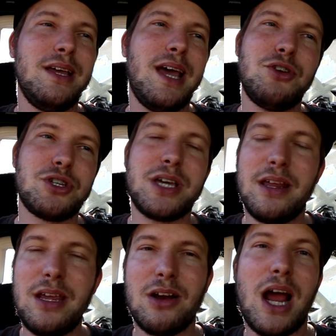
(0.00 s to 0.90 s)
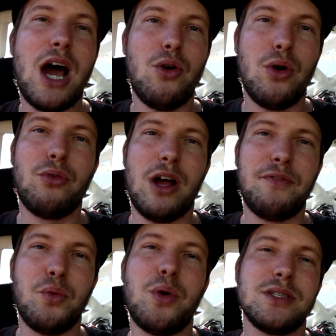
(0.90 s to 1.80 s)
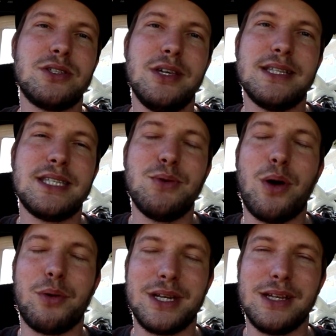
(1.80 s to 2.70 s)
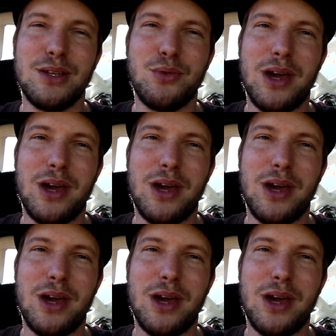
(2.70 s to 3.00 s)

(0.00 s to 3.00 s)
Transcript: and just kind of hear how rough it was so you can see what we're dealing